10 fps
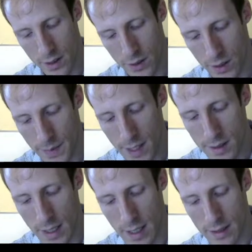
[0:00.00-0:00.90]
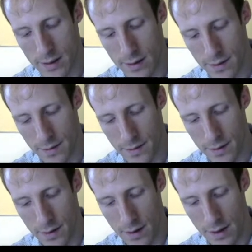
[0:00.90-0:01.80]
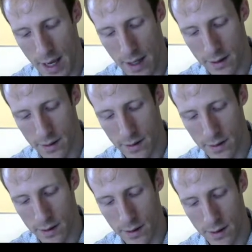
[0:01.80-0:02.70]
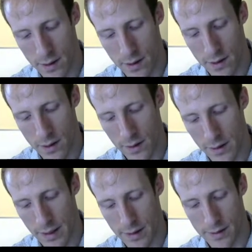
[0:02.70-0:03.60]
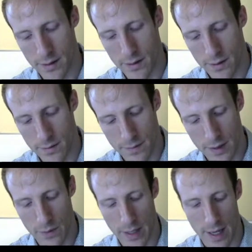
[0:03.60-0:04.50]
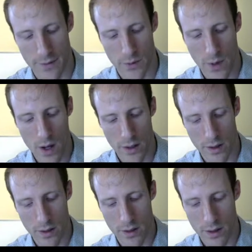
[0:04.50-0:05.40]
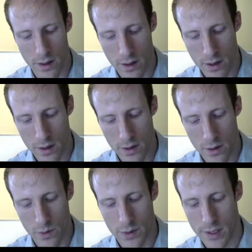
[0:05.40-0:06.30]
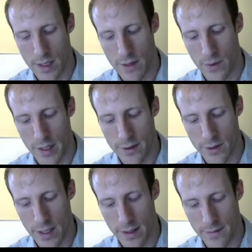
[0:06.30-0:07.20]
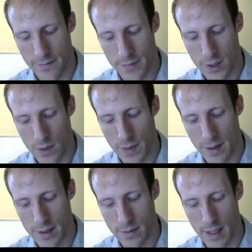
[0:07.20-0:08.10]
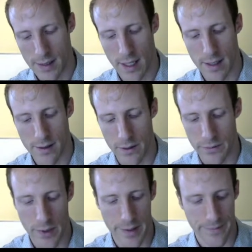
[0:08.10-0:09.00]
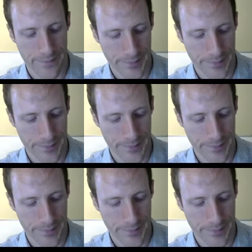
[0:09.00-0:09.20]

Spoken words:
So in the best case, that list that we have to walk will just have one entry in it. So this is best case of 1.